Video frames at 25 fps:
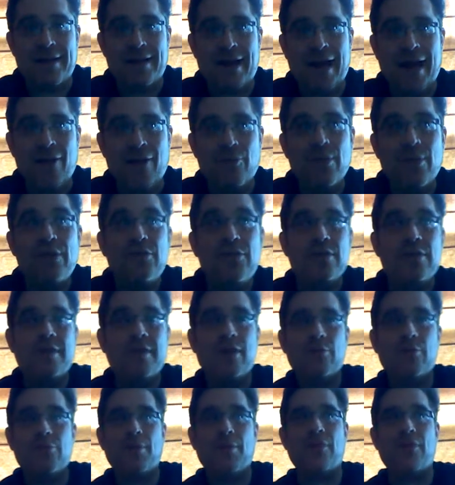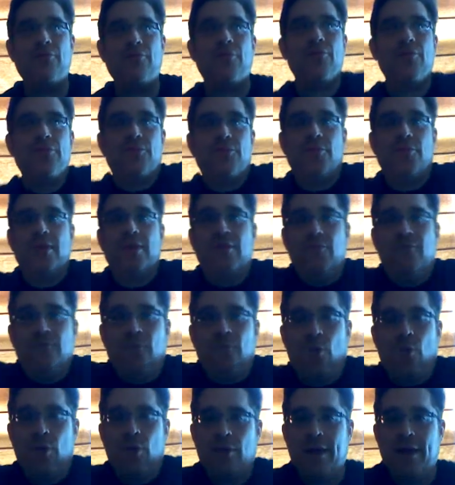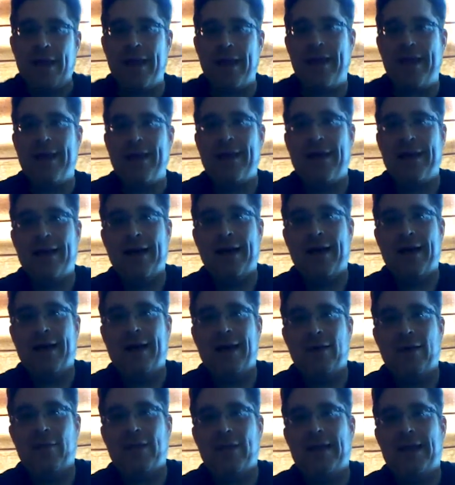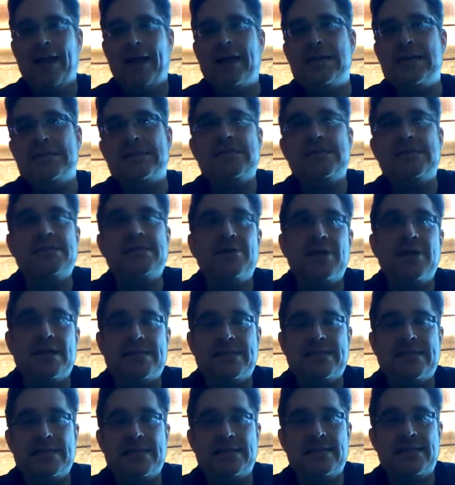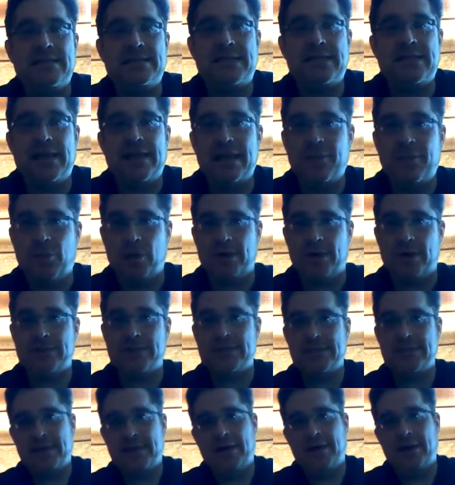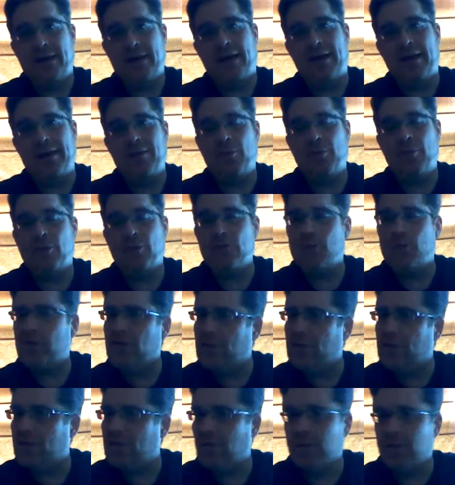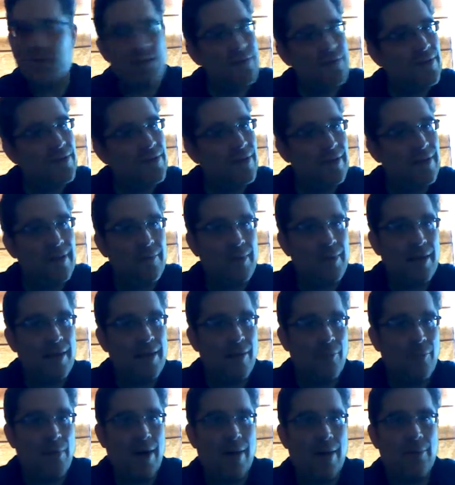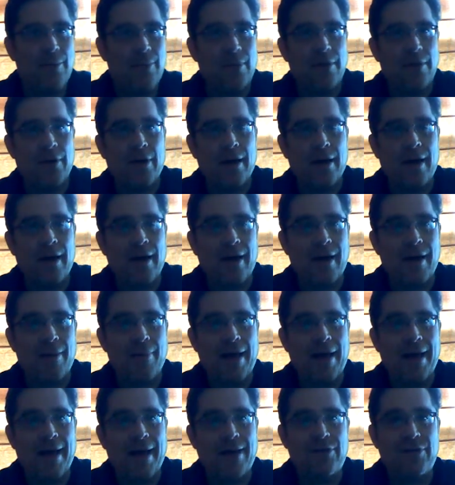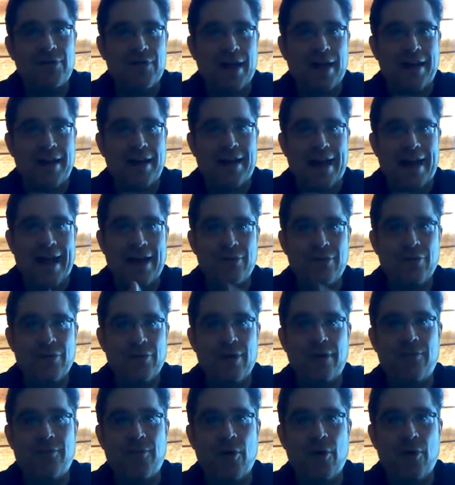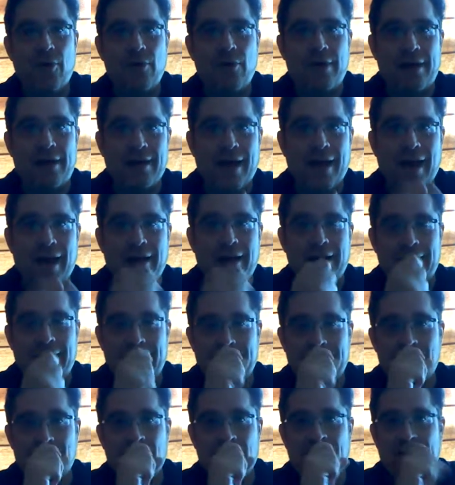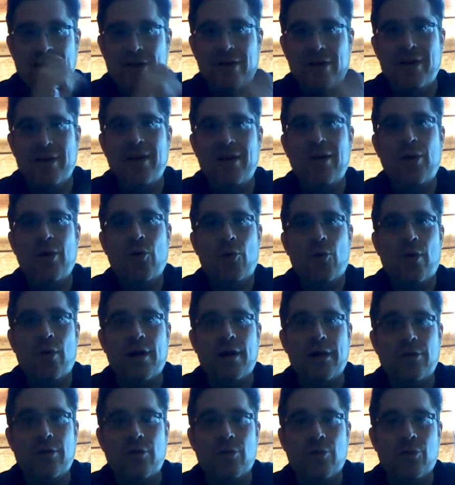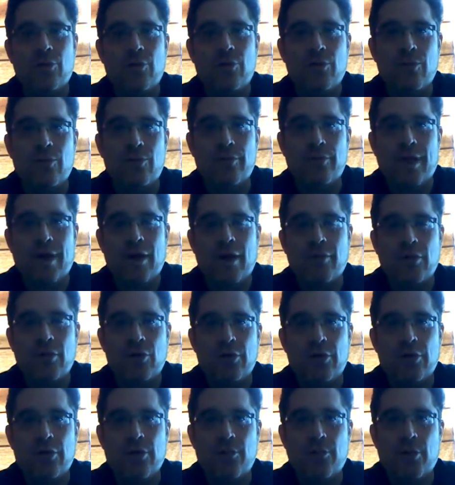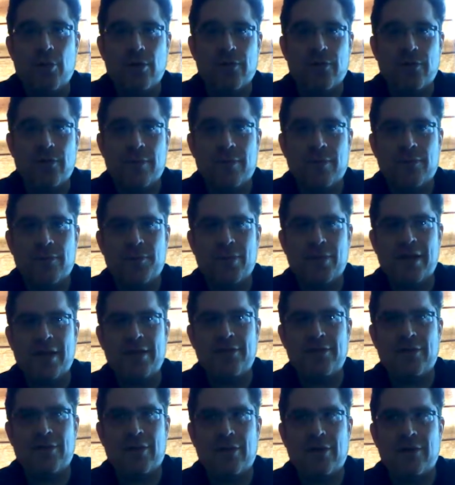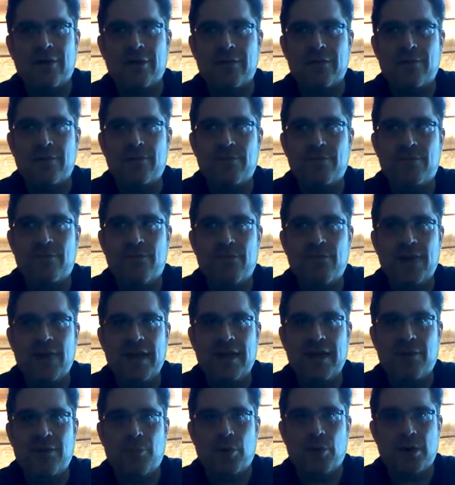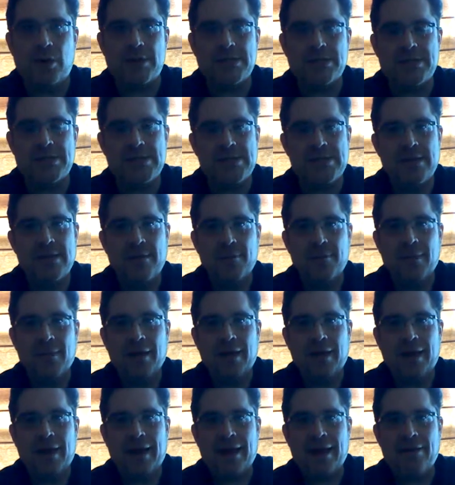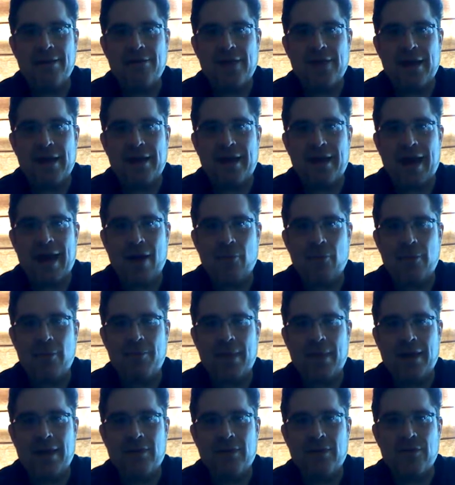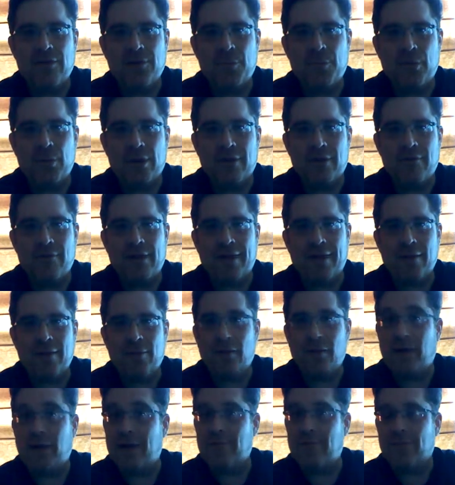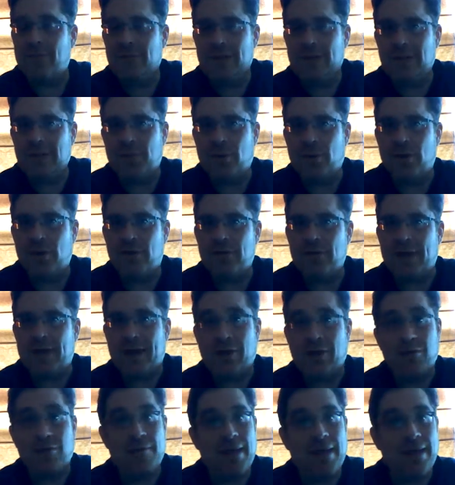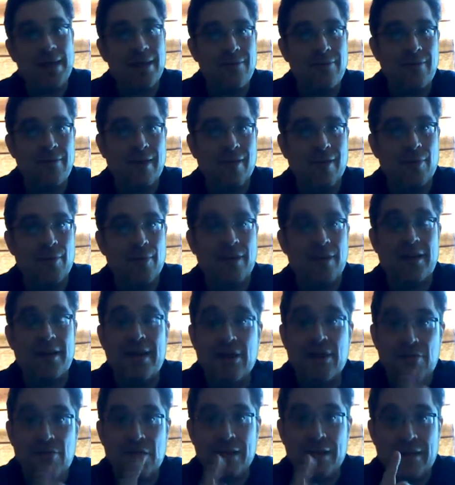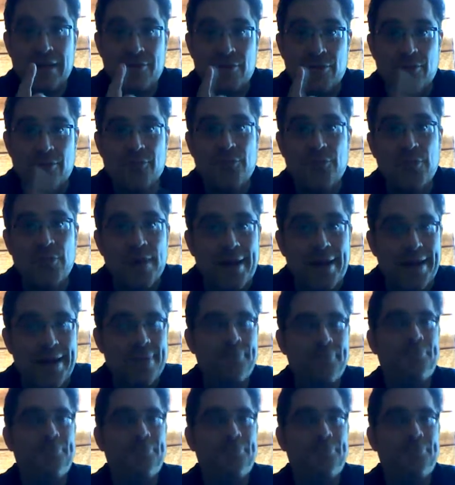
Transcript: It was my first real foray with any kind of seriousness into ebooks. Ebooks were just really starting to become popular. I had just gotten an Android phone and gotten an e-reader where you downloaded your books from this place called Feedbooks. And I decided I would make this book available on Feedbooks, and I would make it available initially for free.